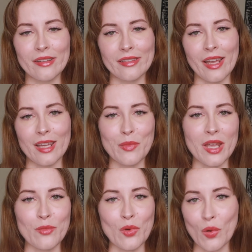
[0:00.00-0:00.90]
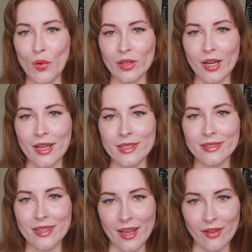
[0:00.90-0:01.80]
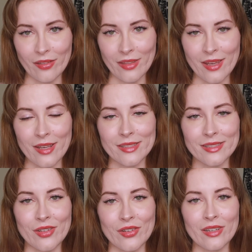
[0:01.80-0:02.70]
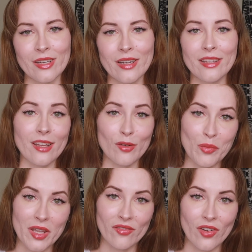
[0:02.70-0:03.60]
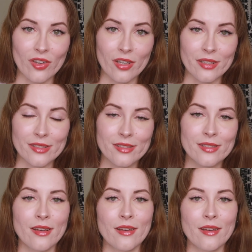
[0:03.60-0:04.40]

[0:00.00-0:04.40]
like being more organized and healthy, so that will be a focus.